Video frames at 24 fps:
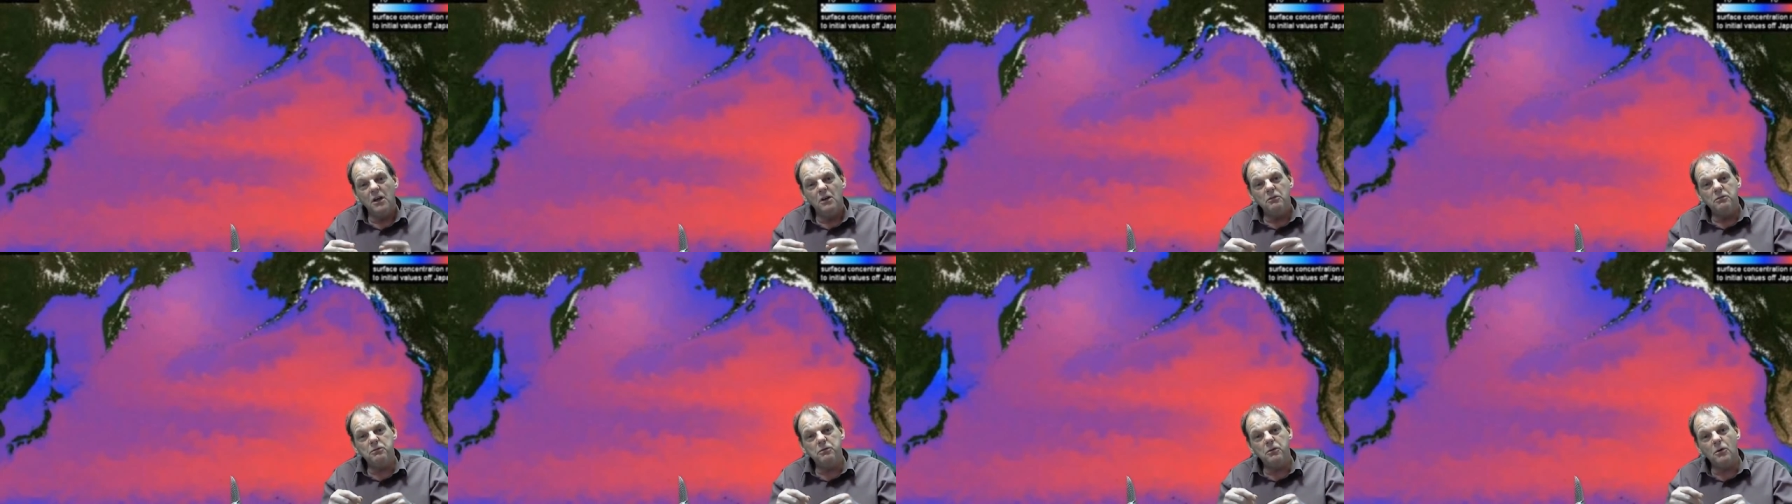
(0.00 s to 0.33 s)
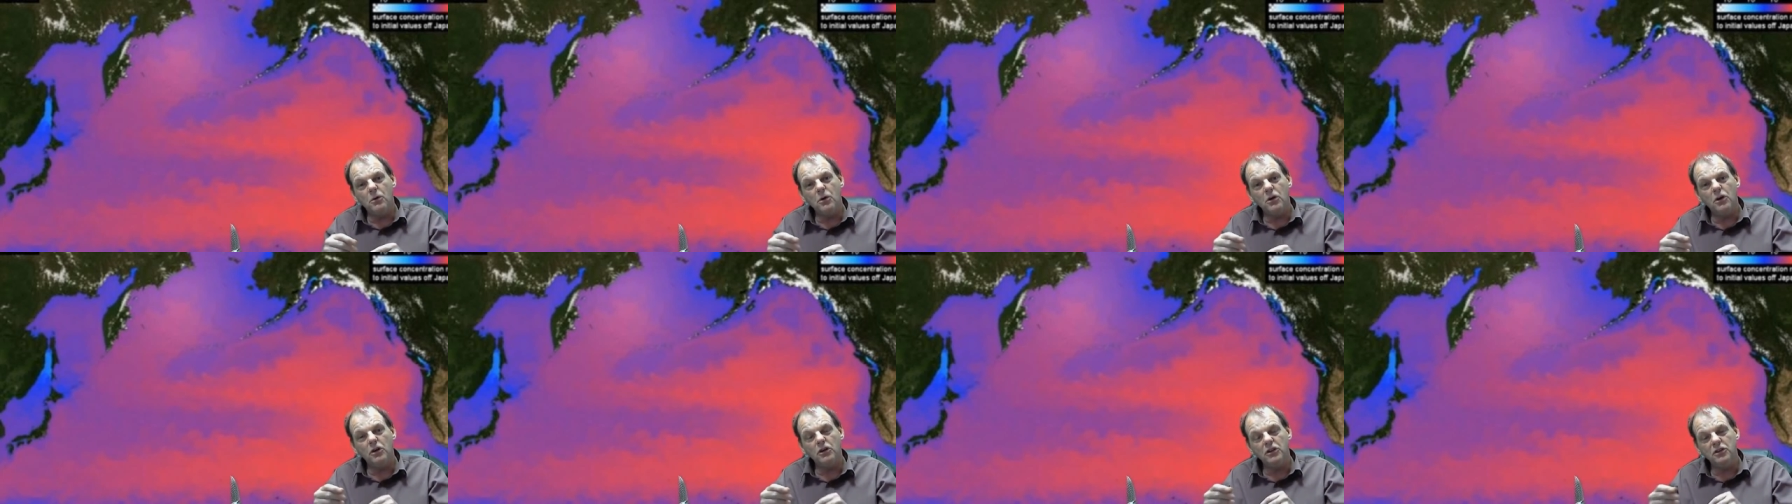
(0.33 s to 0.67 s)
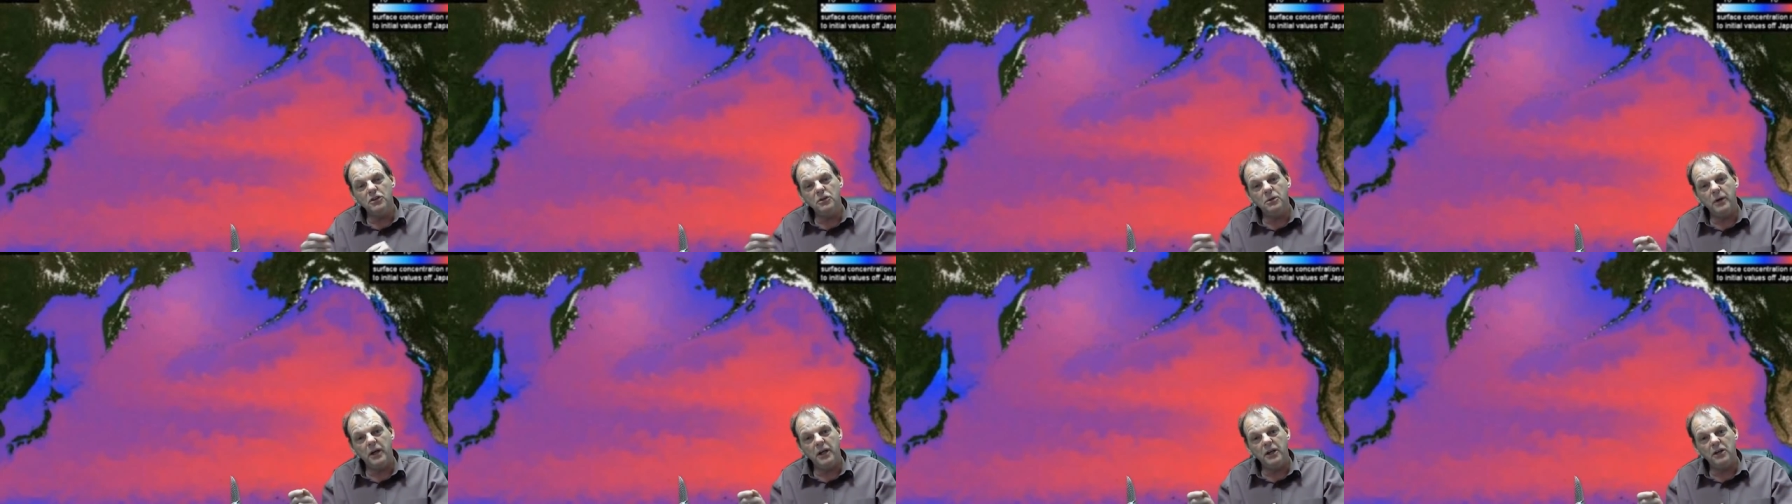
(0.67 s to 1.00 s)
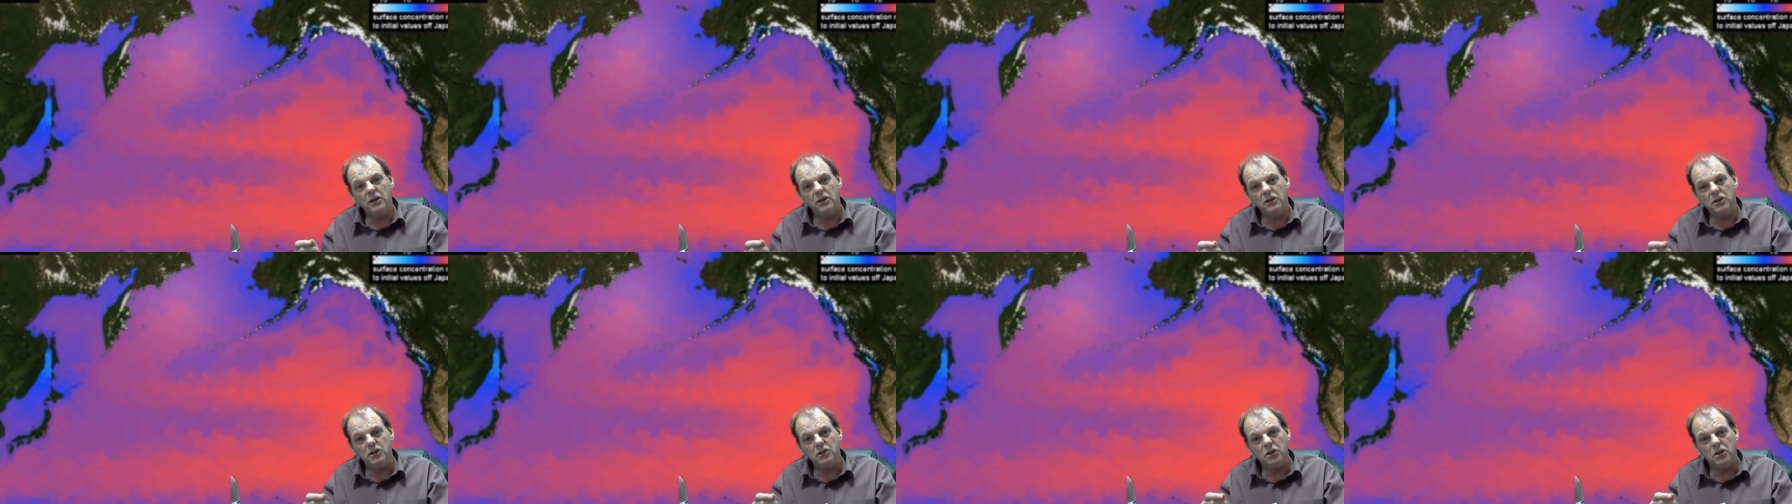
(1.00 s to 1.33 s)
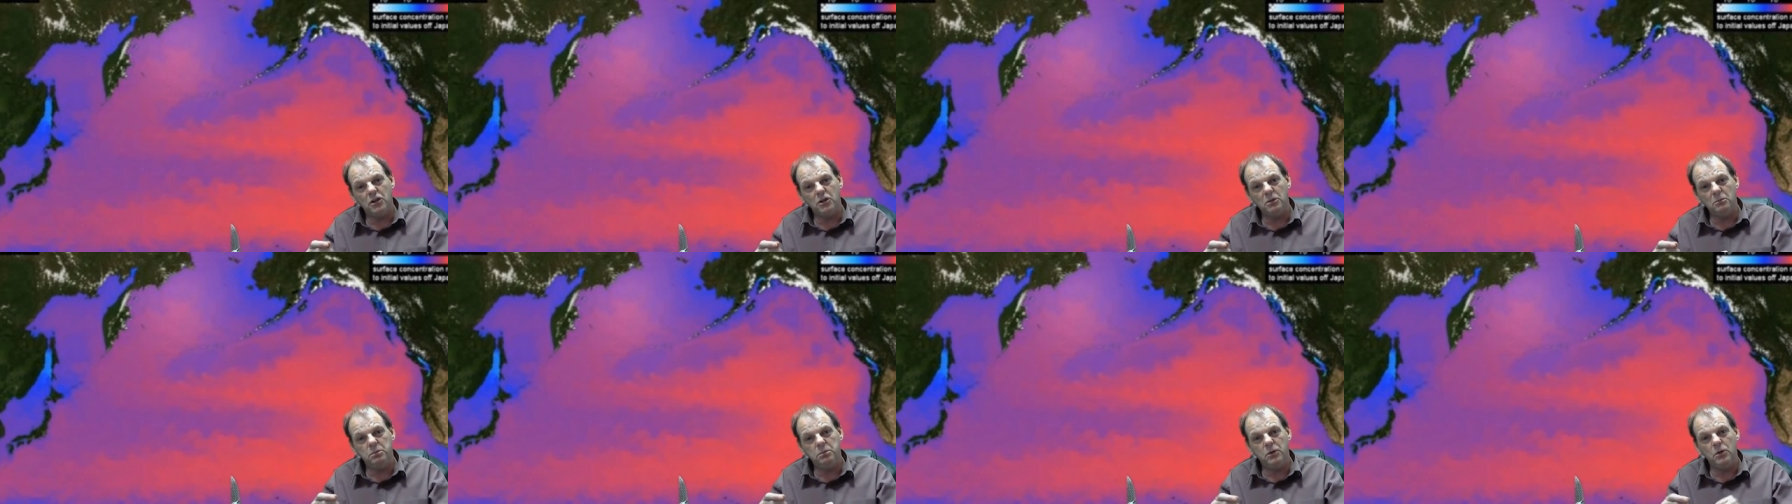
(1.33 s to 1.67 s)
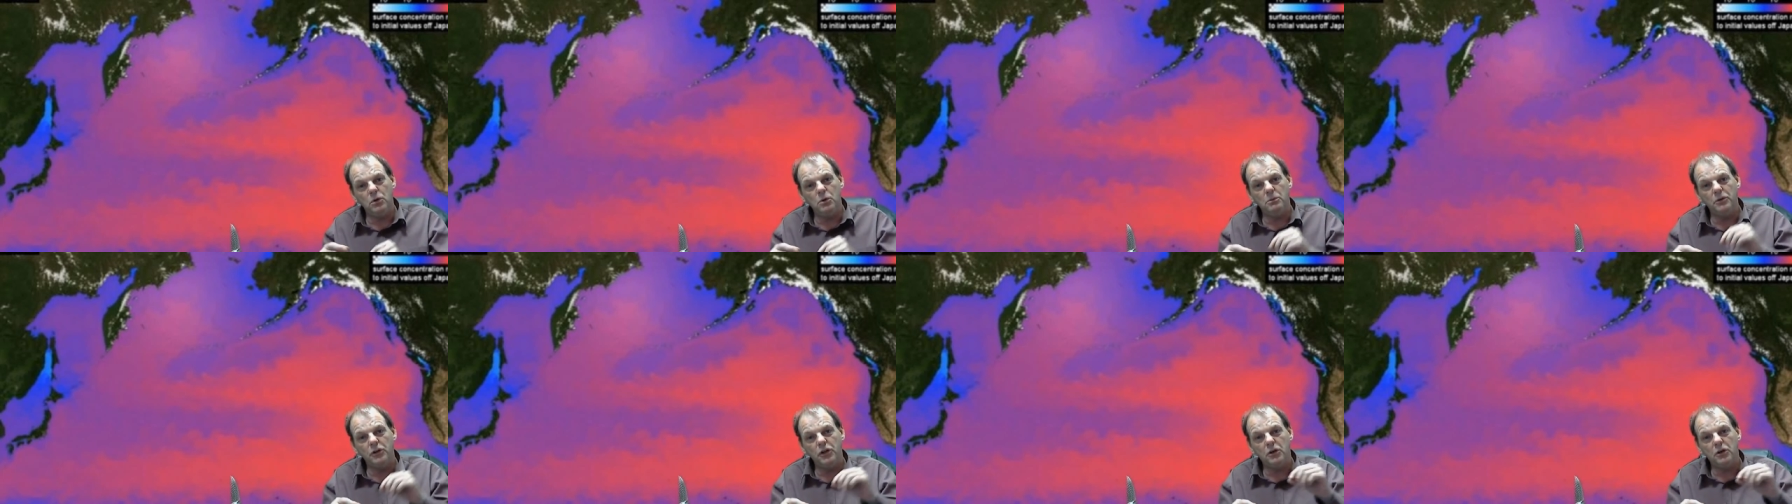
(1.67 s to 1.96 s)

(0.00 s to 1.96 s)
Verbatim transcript: 400 to 800 ton plume,